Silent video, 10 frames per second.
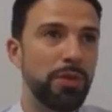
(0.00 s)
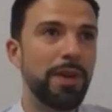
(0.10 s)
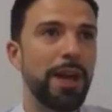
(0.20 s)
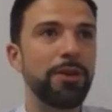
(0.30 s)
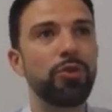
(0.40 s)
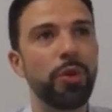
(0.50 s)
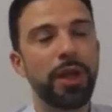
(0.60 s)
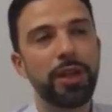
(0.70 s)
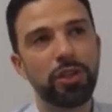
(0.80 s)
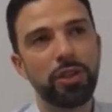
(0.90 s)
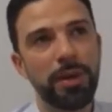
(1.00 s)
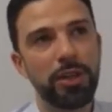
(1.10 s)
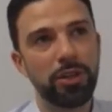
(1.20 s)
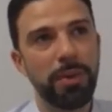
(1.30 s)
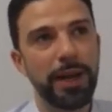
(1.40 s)
between value creation
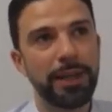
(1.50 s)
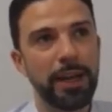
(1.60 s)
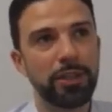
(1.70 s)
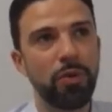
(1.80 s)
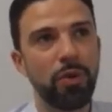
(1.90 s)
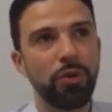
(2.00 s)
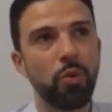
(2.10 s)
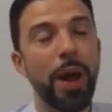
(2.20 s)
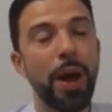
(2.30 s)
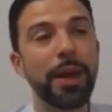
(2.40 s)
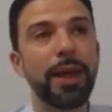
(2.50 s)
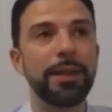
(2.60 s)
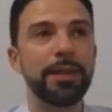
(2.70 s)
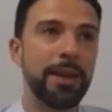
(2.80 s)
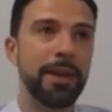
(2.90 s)
measured by cash flow on the one
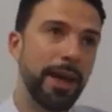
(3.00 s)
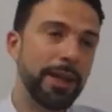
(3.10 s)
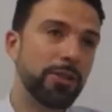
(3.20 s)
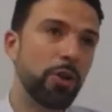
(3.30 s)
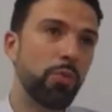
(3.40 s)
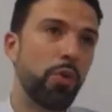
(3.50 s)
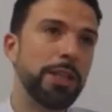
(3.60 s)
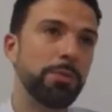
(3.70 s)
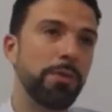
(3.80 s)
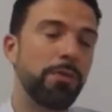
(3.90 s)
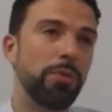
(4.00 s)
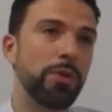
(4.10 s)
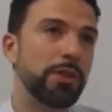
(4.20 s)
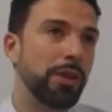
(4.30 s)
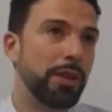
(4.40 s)
hand and stock price
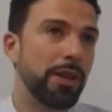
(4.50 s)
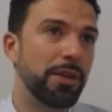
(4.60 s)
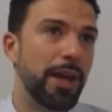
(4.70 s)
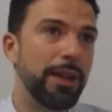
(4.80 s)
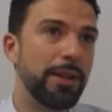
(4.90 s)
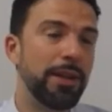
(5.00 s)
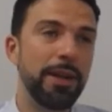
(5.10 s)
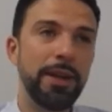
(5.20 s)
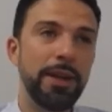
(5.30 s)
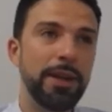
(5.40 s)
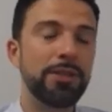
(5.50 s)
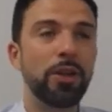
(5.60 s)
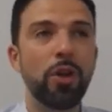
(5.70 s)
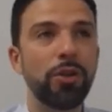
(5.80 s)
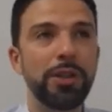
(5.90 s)
performance on the other hand is
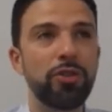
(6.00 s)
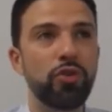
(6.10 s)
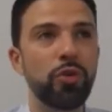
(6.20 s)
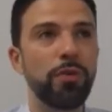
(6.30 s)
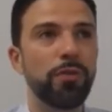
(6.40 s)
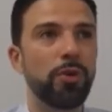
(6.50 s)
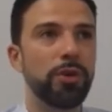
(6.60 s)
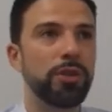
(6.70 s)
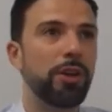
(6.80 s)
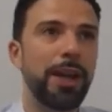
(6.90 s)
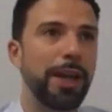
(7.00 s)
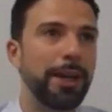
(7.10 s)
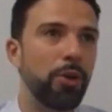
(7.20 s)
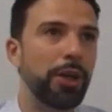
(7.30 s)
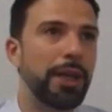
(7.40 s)
not only true for stocks
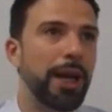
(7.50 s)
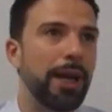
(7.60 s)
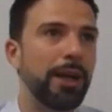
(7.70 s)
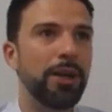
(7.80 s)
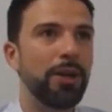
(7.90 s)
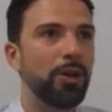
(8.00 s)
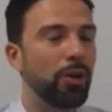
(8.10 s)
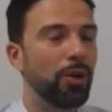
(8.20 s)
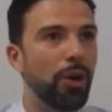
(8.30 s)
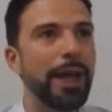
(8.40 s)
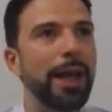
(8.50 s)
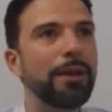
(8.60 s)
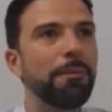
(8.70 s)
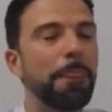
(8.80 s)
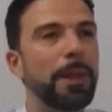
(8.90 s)
like Nokia or
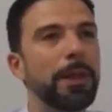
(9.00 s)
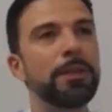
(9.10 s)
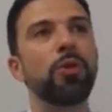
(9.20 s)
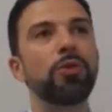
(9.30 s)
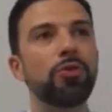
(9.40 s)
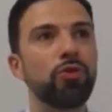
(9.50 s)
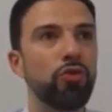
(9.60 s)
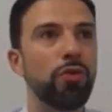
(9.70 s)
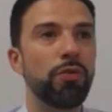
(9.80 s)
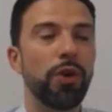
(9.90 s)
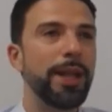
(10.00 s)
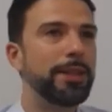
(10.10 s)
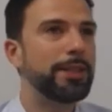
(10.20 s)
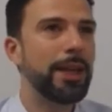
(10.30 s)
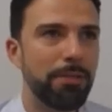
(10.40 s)
L'Oreal. It's also true for
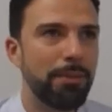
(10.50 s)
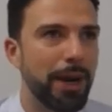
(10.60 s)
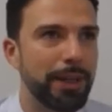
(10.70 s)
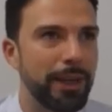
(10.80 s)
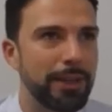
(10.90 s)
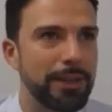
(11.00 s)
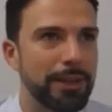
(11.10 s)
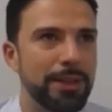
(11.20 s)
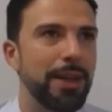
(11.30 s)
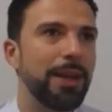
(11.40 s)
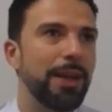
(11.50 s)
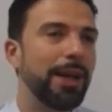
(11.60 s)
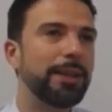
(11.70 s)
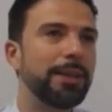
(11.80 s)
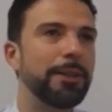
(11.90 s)
entire markets
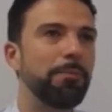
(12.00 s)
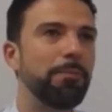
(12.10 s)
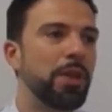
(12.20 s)
like